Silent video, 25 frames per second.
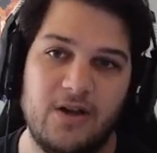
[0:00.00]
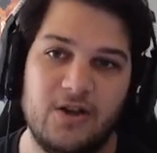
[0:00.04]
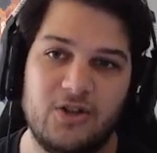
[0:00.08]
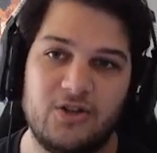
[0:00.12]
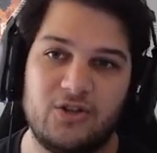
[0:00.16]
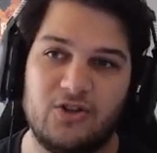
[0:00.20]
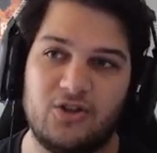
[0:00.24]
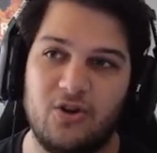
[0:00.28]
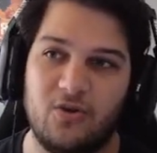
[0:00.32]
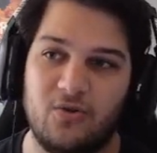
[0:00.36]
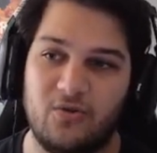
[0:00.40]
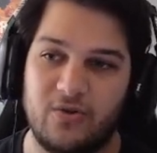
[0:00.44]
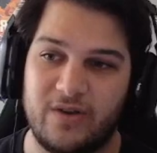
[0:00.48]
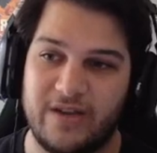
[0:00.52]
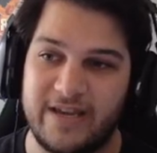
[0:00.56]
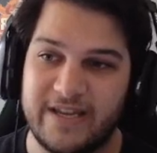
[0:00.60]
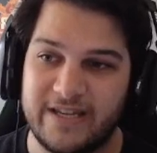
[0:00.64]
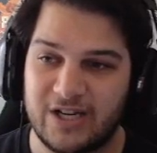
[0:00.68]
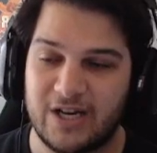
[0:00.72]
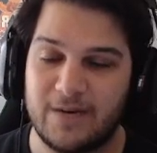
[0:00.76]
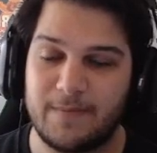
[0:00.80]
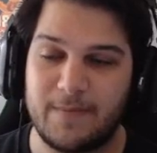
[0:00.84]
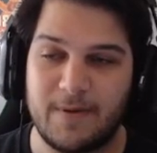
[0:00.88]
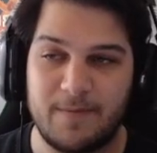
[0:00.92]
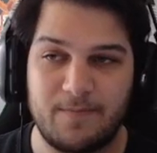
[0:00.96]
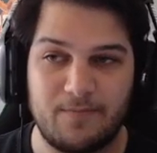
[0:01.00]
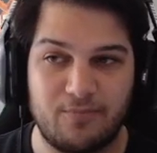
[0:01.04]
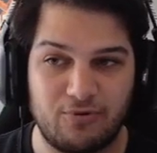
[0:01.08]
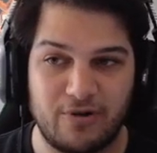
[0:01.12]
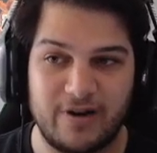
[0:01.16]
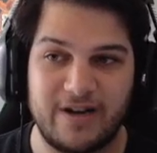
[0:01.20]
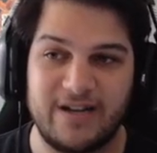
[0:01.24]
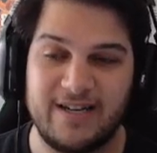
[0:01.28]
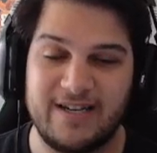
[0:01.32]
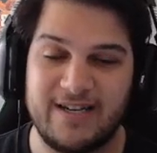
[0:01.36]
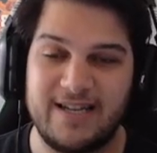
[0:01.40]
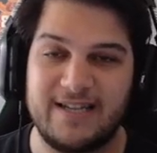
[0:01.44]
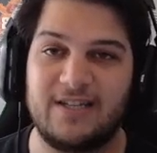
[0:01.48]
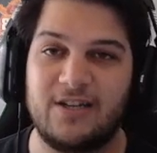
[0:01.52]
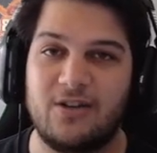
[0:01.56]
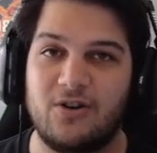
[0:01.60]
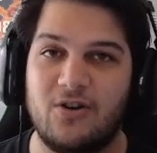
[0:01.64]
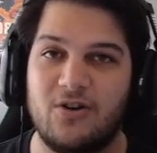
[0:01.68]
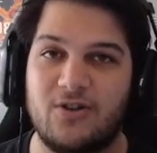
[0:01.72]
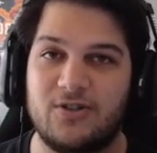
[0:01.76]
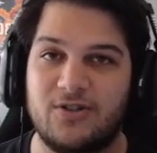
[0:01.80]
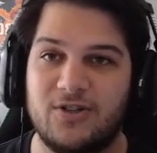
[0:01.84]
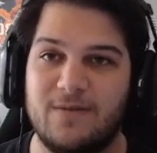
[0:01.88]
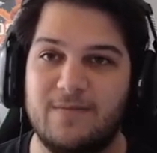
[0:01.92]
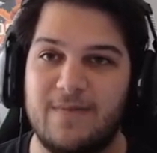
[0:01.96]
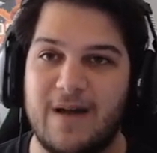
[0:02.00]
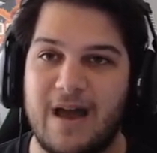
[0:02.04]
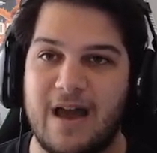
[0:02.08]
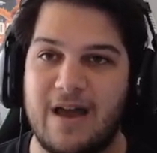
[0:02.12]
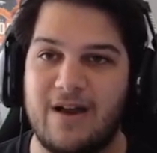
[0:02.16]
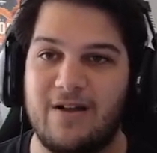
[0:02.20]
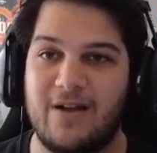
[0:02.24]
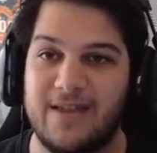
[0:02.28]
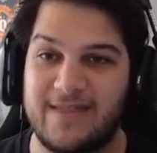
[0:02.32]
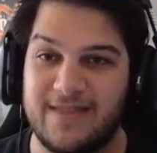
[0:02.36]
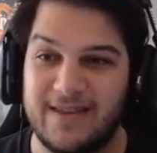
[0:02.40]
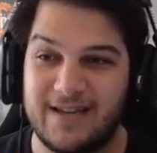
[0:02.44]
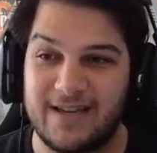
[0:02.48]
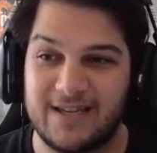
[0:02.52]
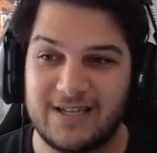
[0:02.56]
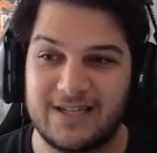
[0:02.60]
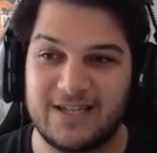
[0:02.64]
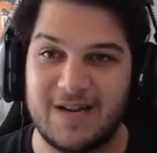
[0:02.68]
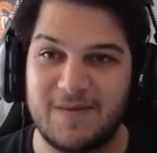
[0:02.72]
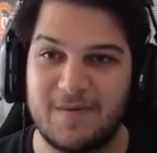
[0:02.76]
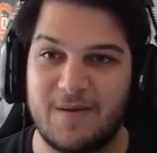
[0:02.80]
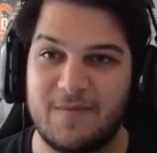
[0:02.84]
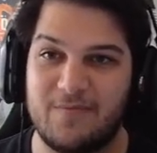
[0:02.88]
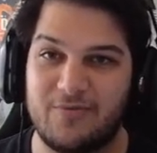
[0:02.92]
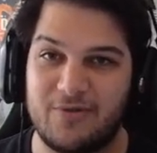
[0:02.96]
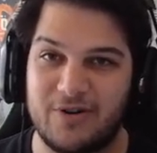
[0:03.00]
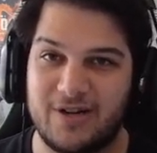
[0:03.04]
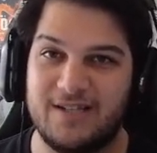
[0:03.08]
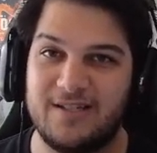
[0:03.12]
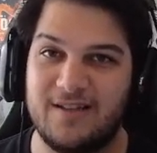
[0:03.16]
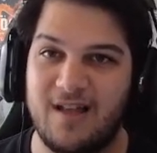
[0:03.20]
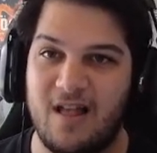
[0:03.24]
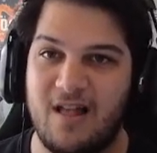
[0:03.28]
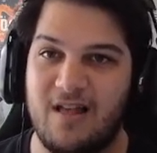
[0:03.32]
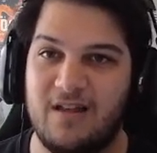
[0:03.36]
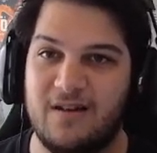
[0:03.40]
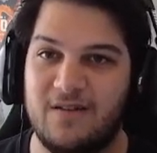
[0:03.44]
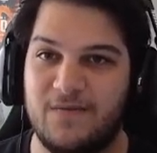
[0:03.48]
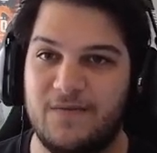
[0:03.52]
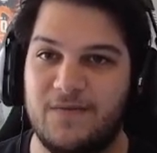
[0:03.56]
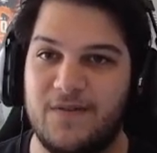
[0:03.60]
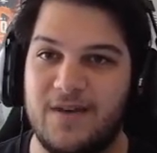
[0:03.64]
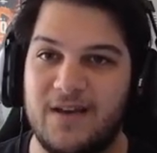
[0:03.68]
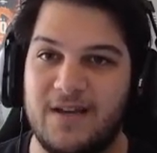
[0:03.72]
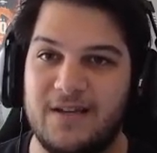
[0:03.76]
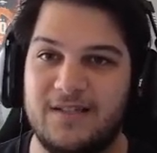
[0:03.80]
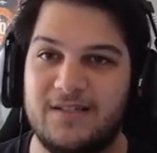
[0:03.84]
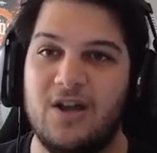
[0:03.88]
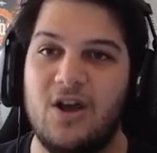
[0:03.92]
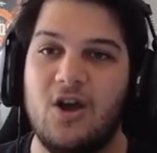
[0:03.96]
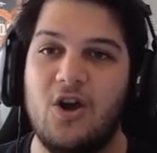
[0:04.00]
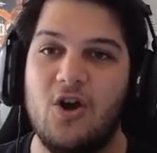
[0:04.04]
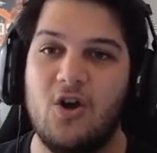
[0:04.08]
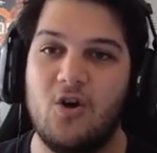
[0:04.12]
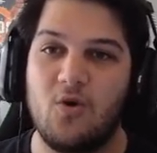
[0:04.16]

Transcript: So he's going to be pretty decent in All-Star Battle. I think he's going to be pretty solid and fixed.